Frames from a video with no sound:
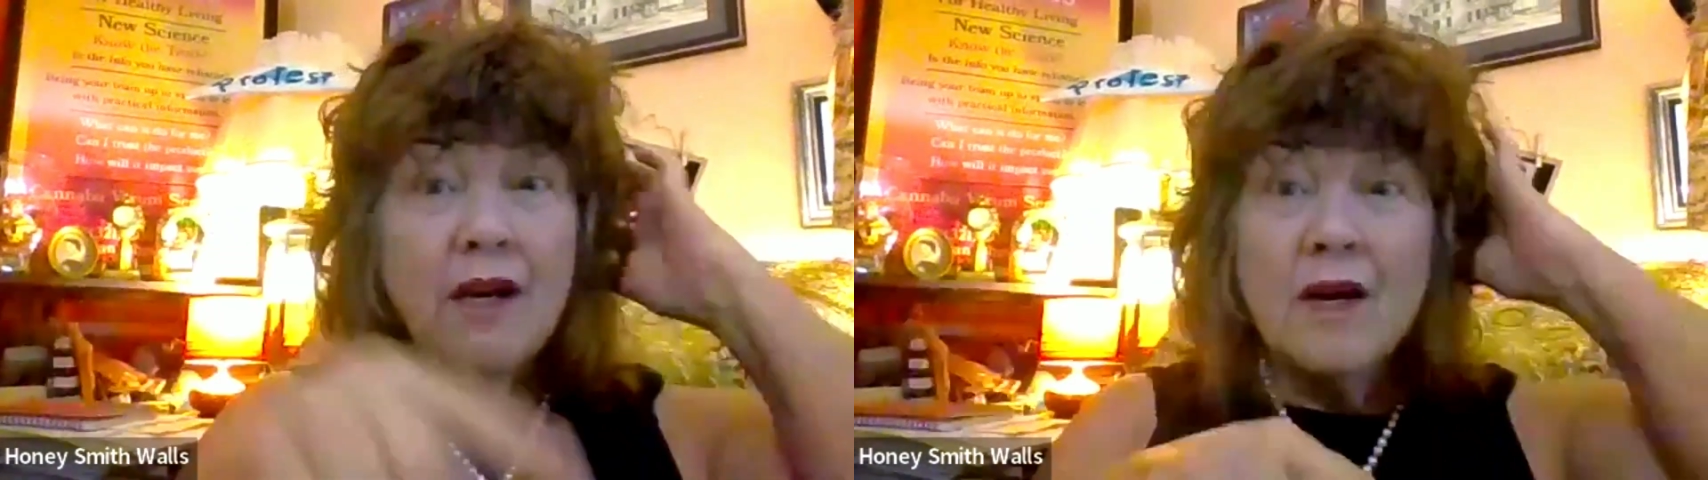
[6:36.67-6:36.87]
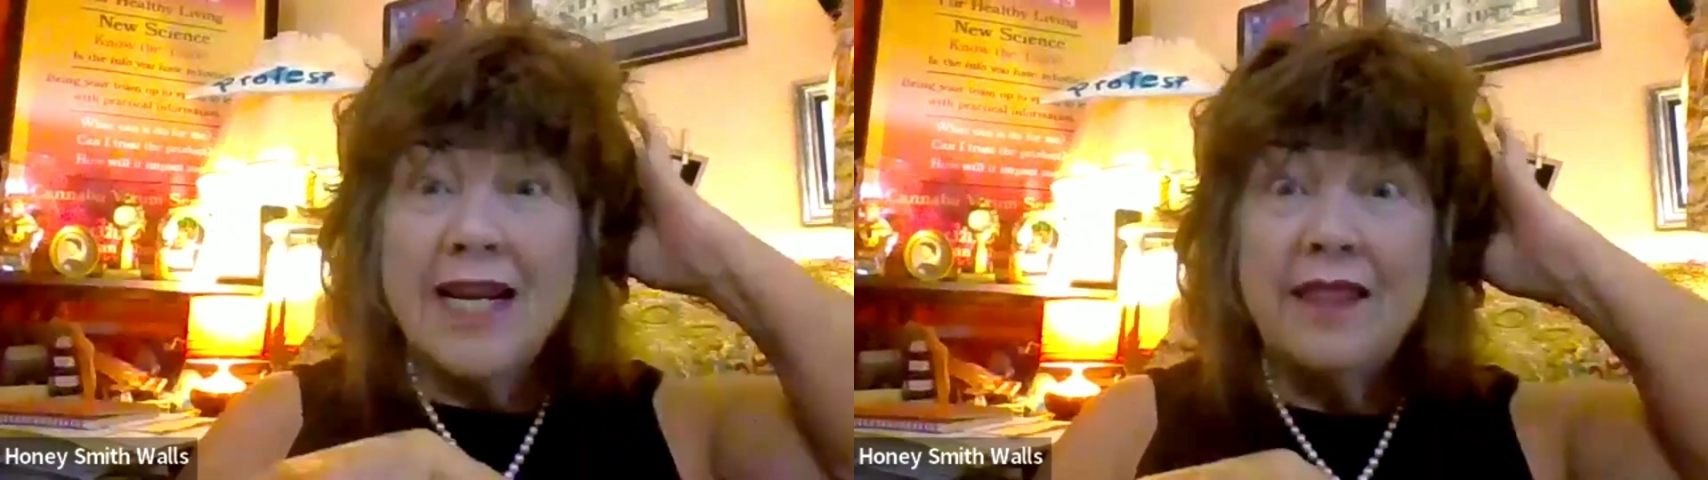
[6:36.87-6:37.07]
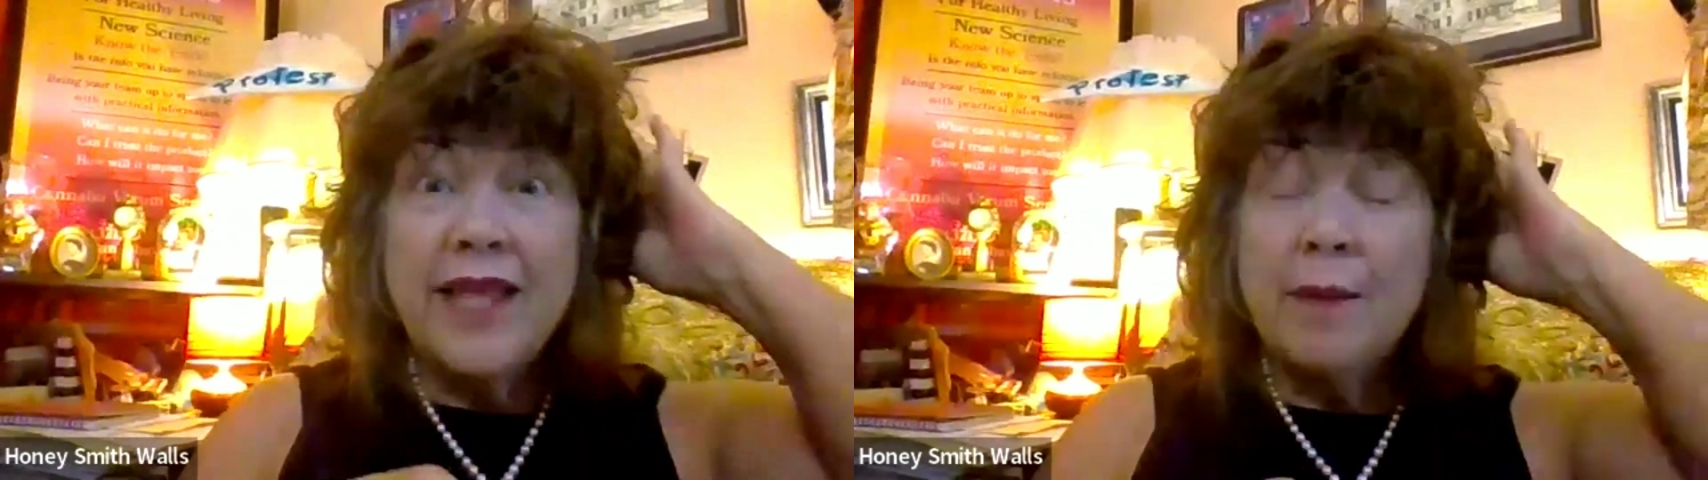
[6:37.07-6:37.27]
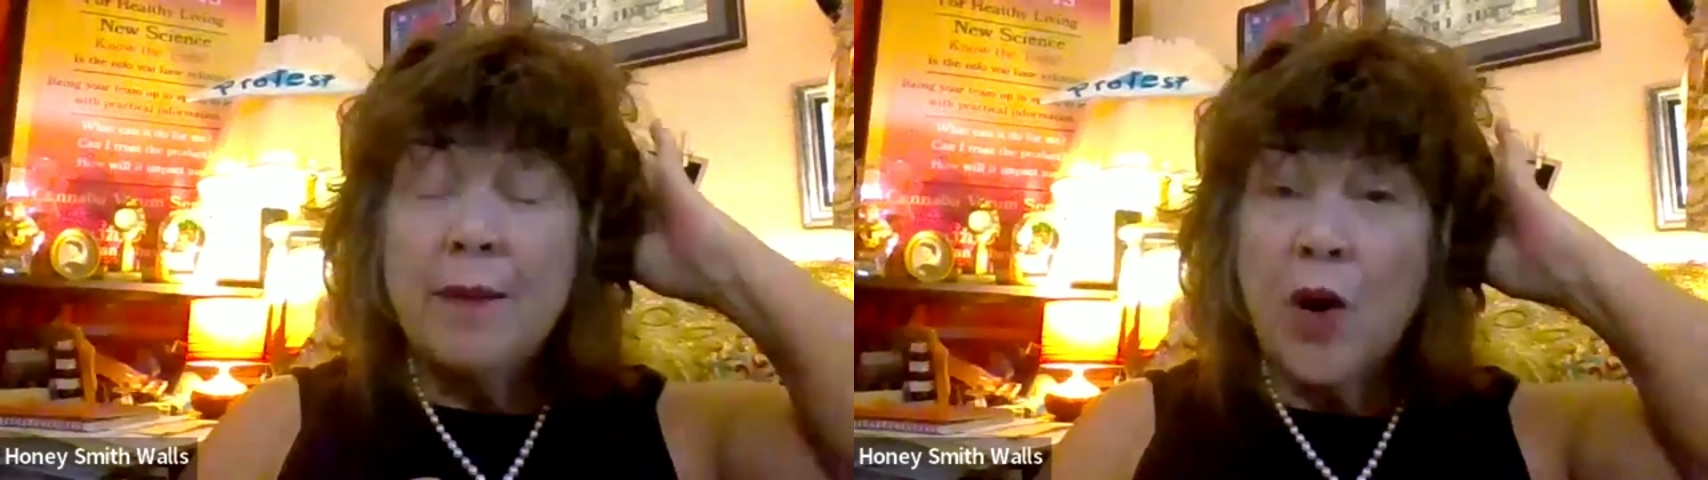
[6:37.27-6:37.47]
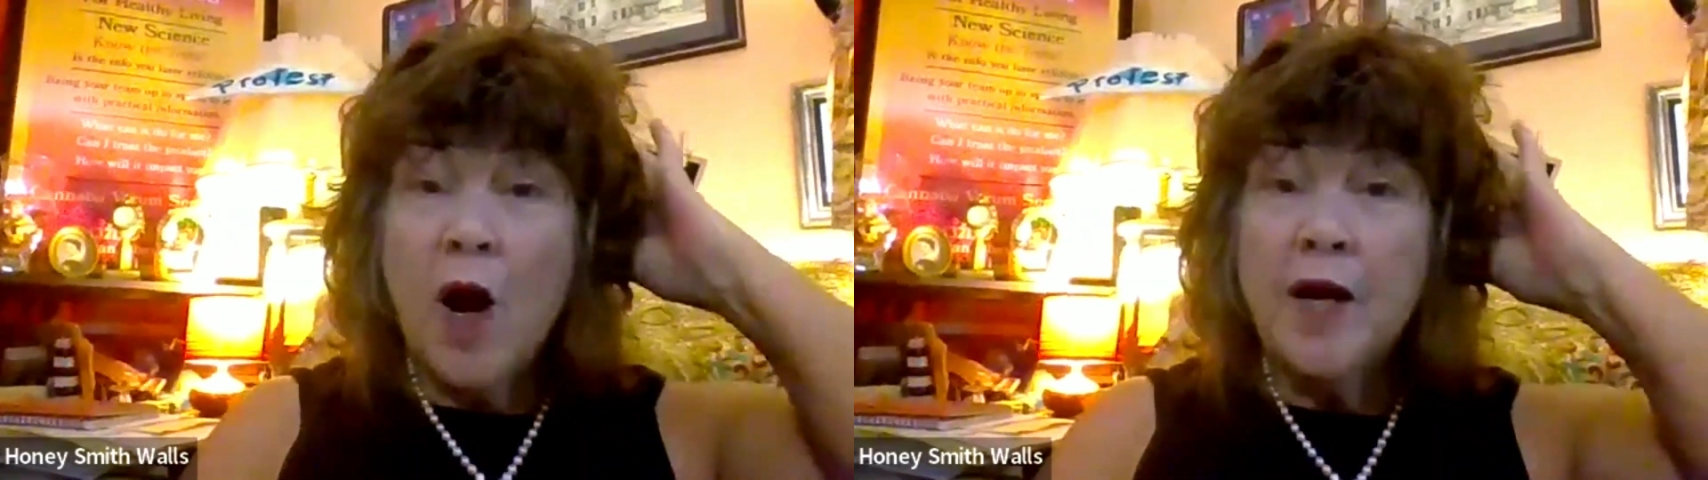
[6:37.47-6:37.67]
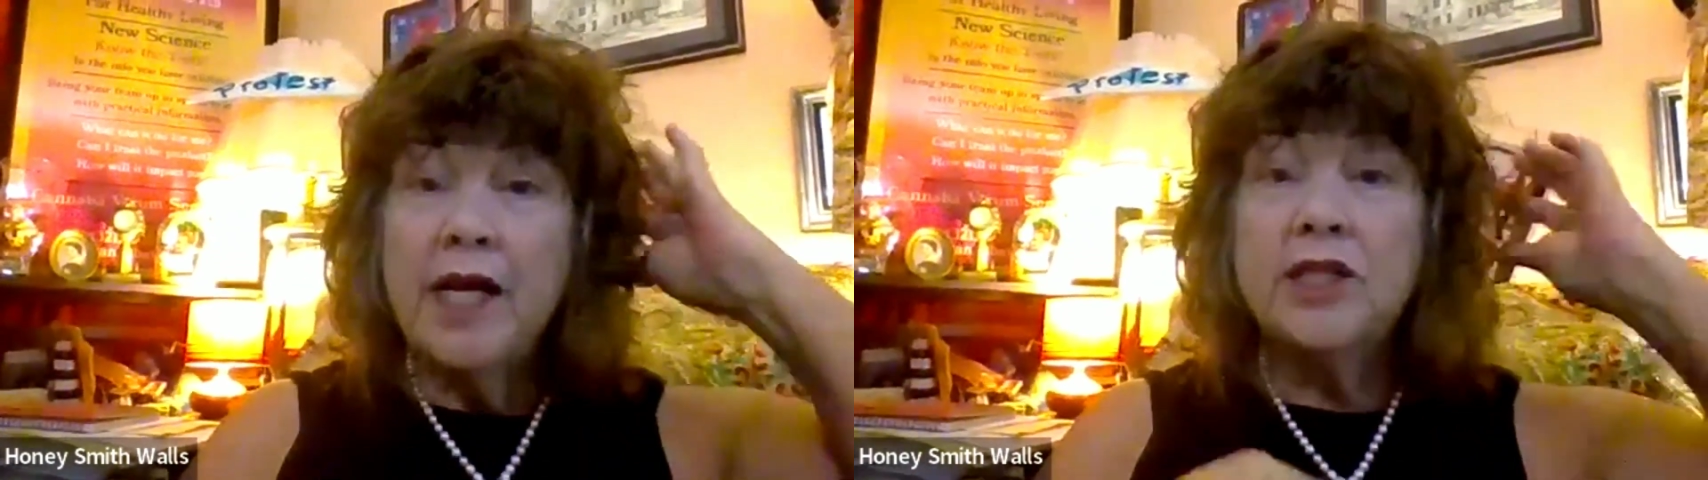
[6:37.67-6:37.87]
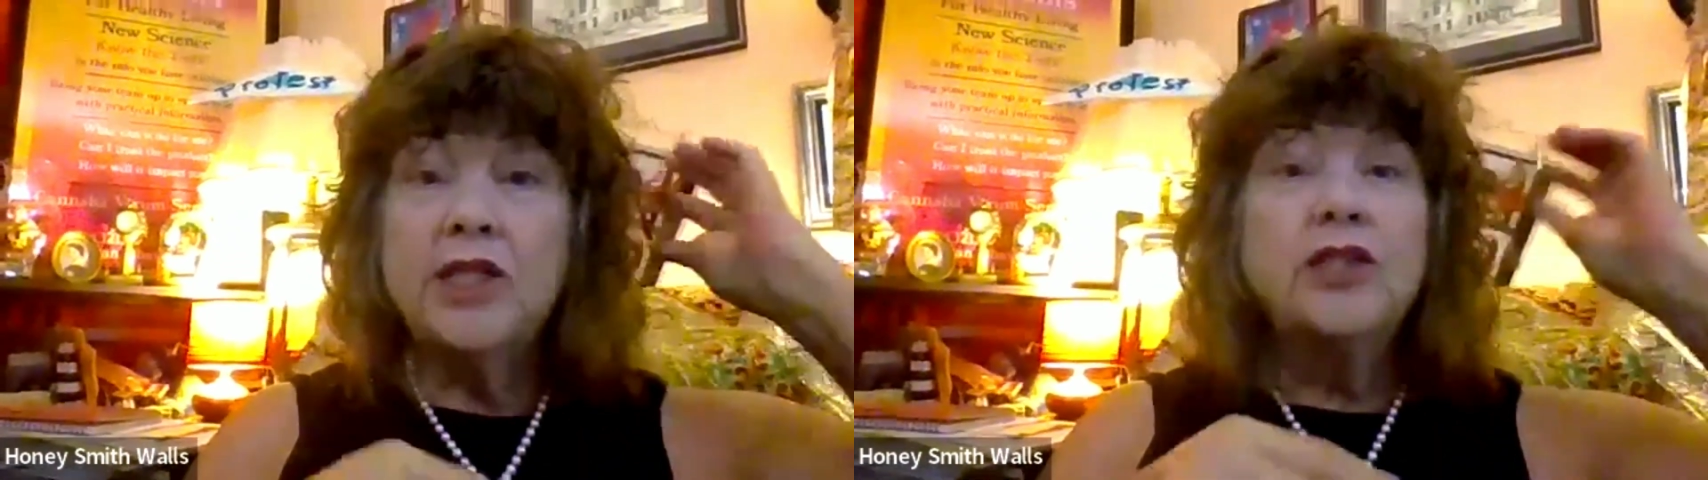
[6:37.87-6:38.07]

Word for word: are in that product,